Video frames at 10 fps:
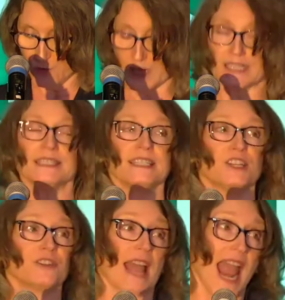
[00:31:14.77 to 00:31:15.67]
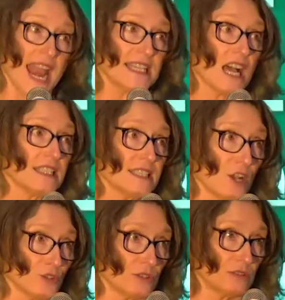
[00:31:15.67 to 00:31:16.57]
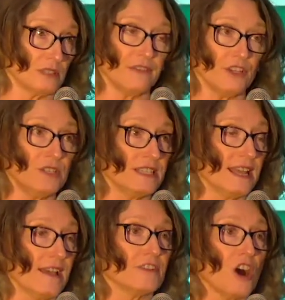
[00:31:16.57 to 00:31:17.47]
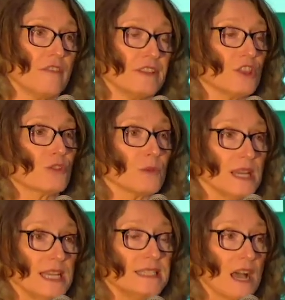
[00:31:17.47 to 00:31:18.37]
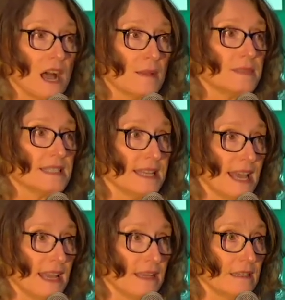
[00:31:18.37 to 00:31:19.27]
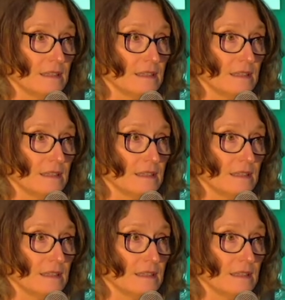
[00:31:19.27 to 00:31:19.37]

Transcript: were considered antisocial if you didn't have coffee three times a day